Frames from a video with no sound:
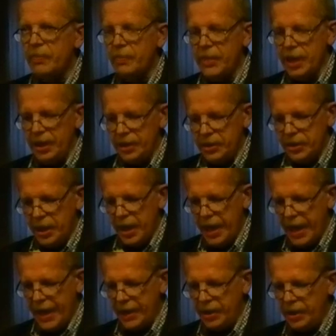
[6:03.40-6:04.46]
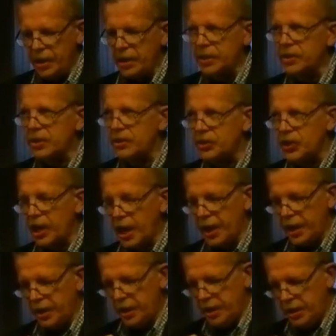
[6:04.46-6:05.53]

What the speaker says: meat hanging to dry.